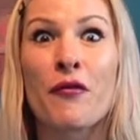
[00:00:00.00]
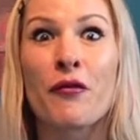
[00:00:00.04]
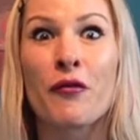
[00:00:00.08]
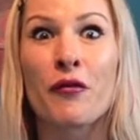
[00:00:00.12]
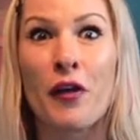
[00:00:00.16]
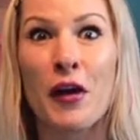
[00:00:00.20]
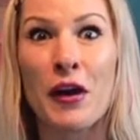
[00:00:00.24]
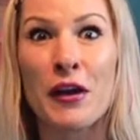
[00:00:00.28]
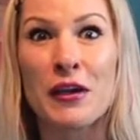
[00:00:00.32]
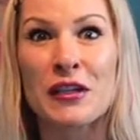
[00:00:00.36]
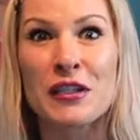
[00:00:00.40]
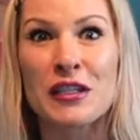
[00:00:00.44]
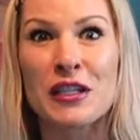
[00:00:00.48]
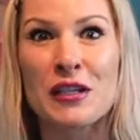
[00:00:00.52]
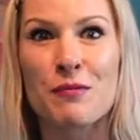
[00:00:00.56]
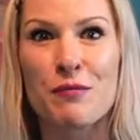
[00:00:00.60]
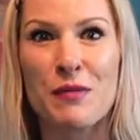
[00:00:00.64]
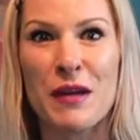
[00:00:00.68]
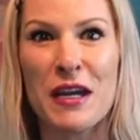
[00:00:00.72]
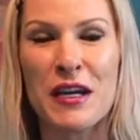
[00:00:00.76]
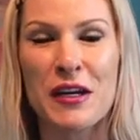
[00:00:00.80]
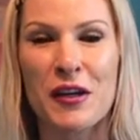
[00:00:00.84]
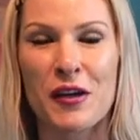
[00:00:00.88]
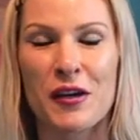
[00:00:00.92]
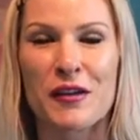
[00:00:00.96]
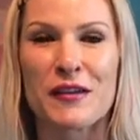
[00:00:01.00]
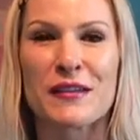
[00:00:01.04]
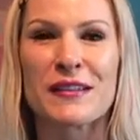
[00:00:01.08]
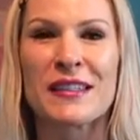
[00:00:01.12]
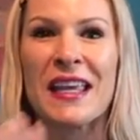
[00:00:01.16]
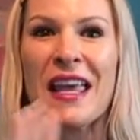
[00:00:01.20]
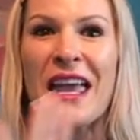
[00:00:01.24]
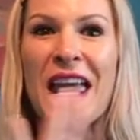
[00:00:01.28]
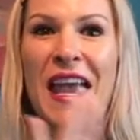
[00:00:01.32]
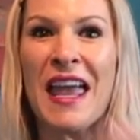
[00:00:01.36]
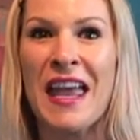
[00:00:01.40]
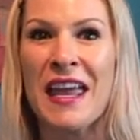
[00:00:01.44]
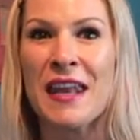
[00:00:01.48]
French speakers
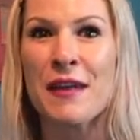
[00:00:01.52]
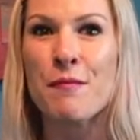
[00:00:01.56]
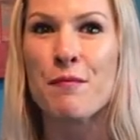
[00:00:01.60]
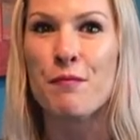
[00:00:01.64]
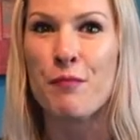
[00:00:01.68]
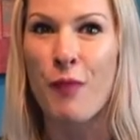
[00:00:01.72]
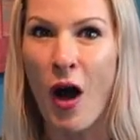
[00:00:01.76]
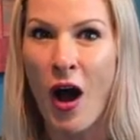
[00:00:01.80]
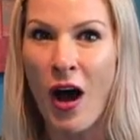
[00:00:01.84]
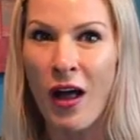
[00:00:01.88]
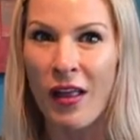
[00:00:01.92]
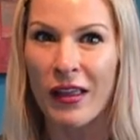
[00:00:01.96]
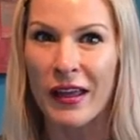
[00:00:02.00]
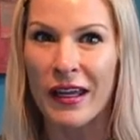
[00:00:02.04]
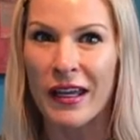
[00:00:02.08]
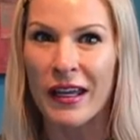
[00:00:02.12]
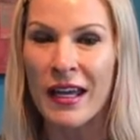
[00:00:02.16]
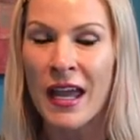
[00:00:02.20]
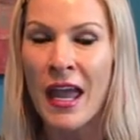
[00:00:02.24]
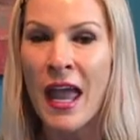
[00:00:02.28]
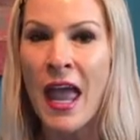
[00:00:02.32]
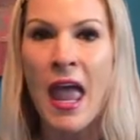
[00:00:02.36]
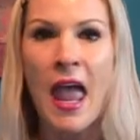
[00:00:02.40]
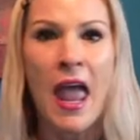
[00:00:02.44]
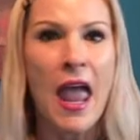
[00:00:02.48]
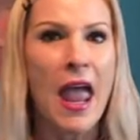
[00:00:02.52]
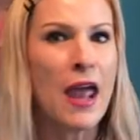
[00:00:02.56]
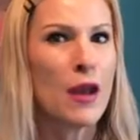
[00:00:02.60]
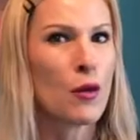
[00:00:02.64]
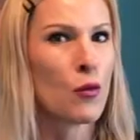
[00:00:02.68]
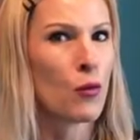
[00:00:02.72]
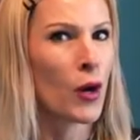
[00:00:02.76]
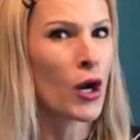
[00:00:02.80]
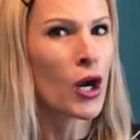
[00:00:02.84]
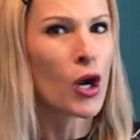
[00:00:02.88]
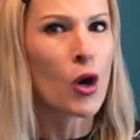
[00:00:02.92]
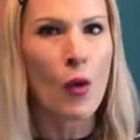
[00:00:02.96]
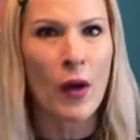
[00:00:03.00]
in Bali, and
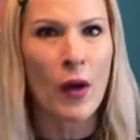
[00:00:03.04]
we're